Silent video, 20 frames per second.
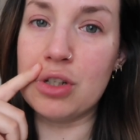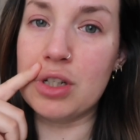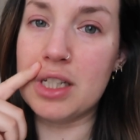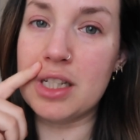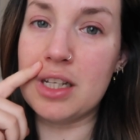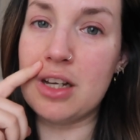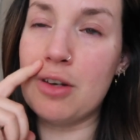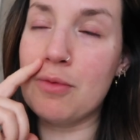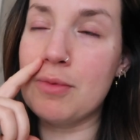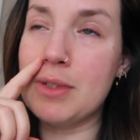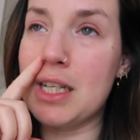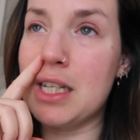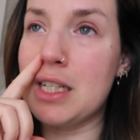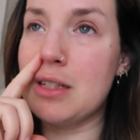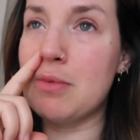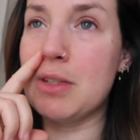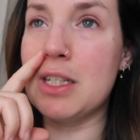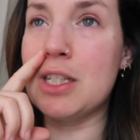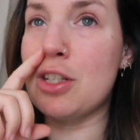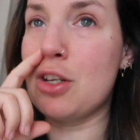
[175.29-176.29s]
because it
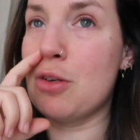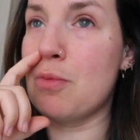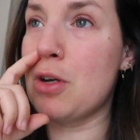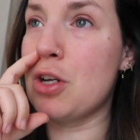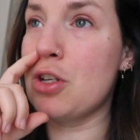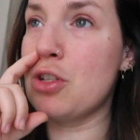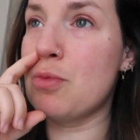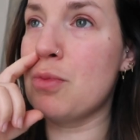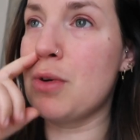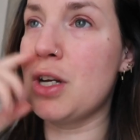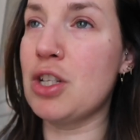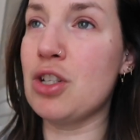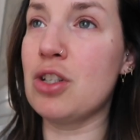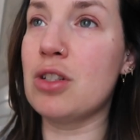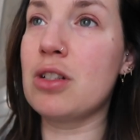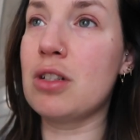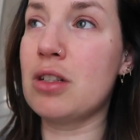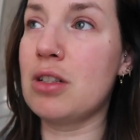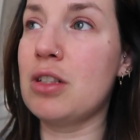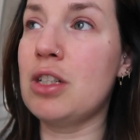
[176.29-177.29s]
upsets me so much, but I
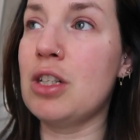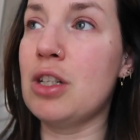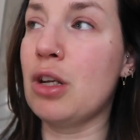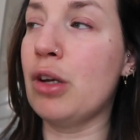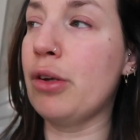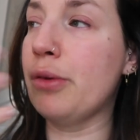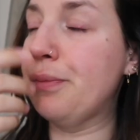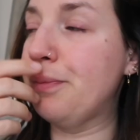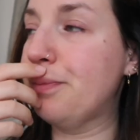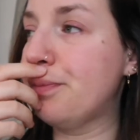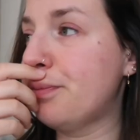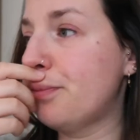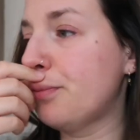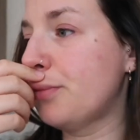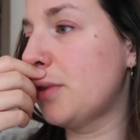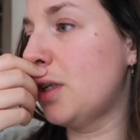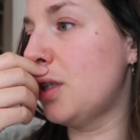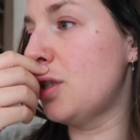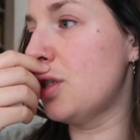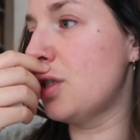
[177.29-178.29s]
just
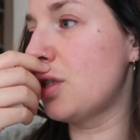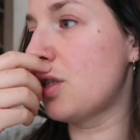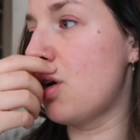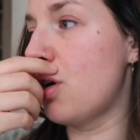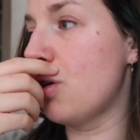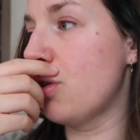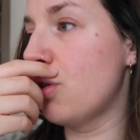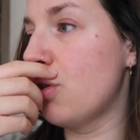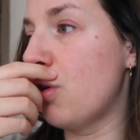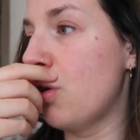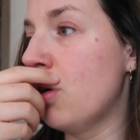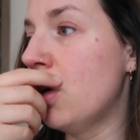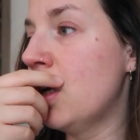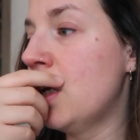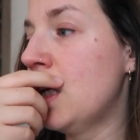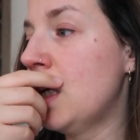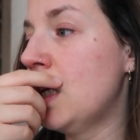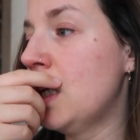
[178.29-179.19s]
can't not.